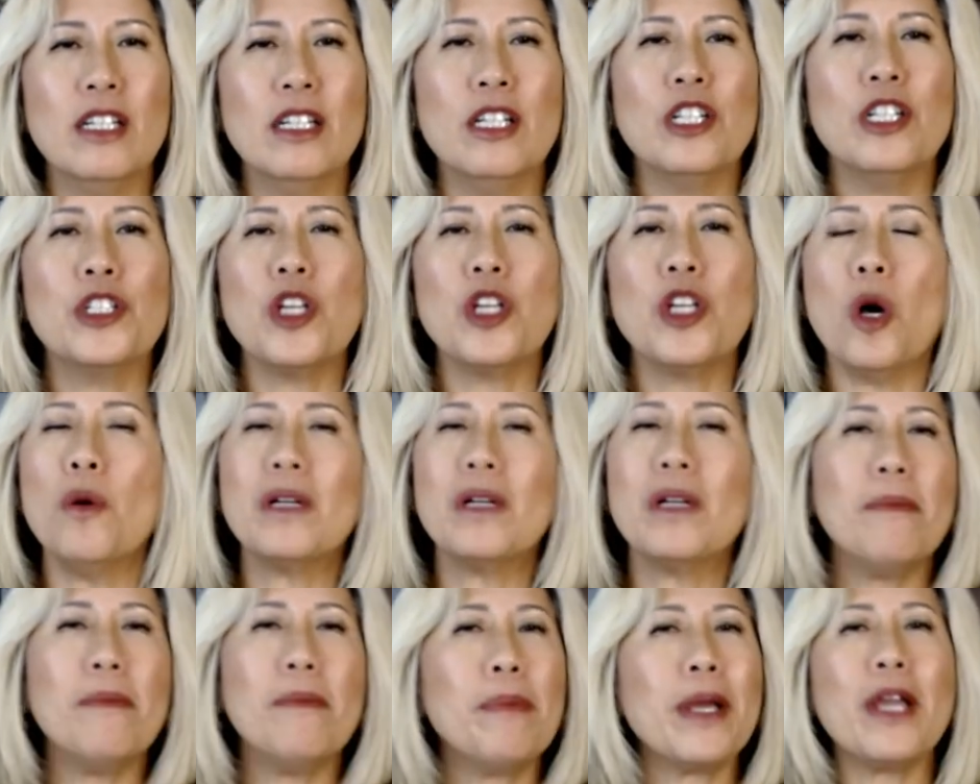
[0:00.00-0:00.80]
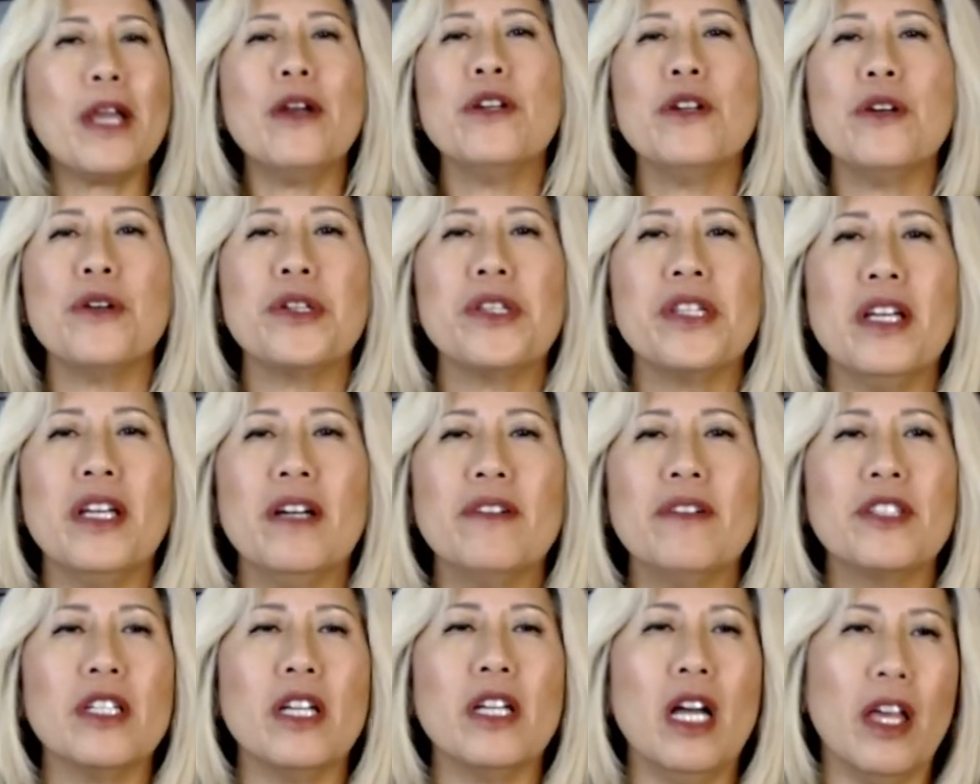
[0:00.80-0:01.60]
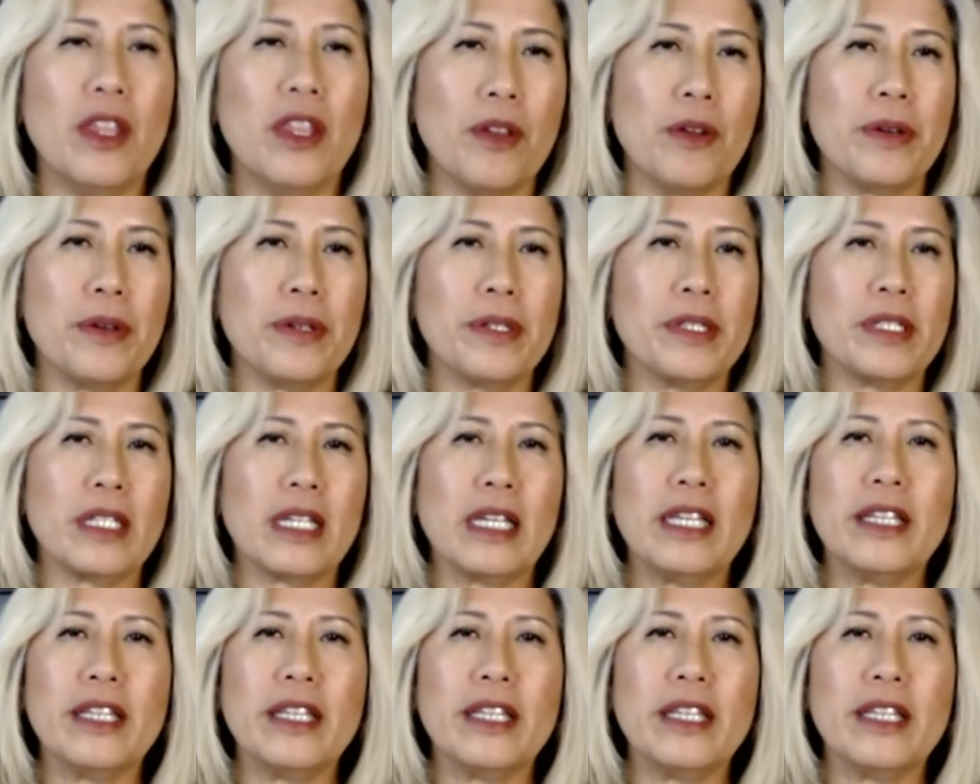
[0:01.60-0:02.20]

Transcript: Don't compare yourself to others